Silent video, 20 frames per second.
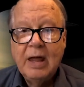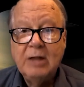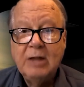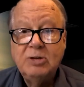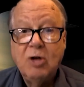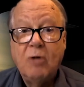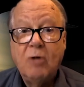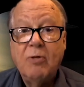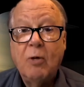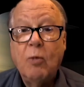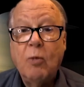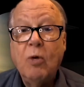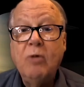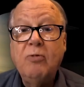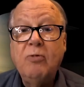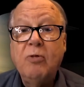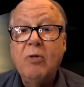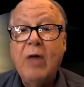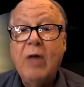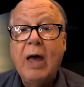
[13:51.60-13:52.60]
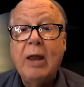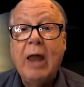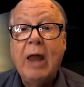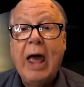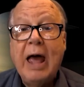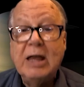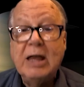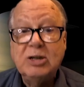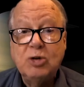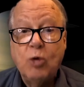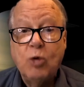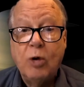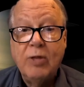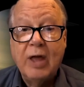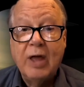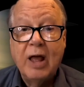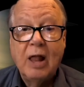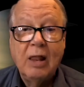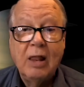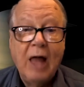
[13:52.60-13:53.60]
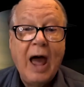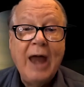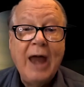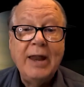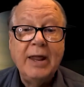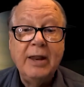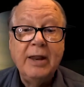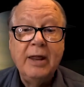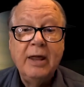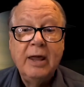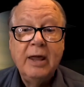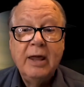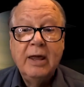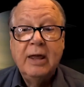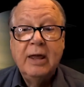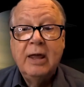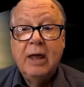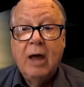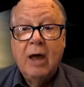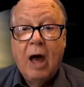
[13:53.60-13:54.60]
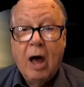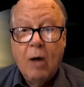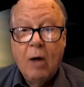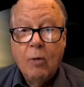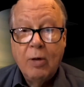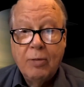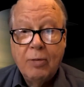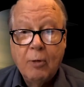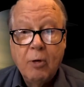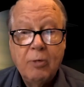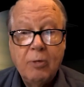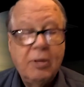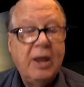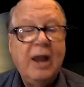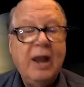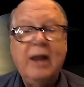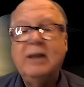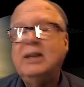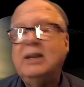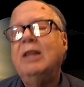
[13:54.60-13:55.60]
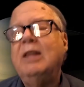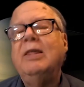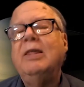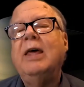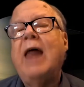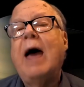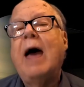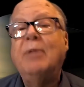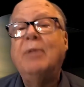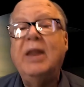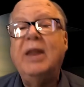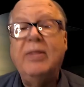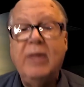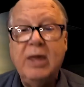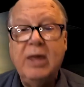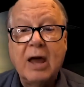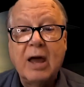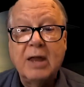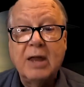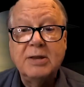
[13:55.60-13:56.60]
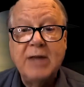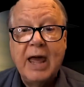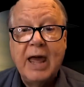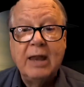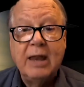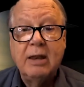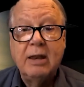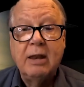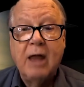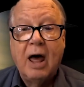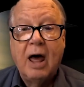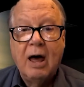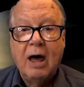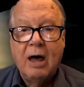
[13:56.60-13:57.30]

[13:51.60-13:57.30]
And so if it weren't for that asteroid that collided with Earth, and it happened in the Yucatan